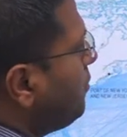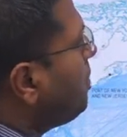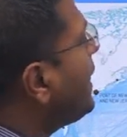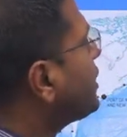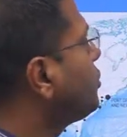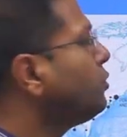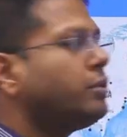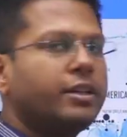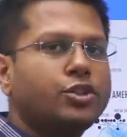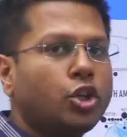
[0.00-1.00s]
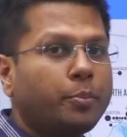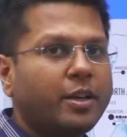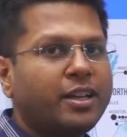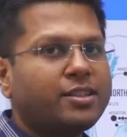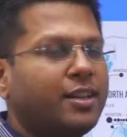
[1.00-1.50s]
back to its European
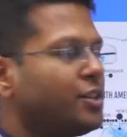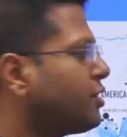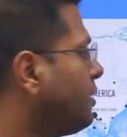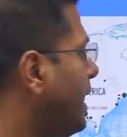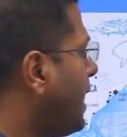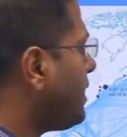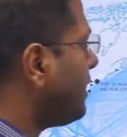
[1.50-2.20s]
destination, and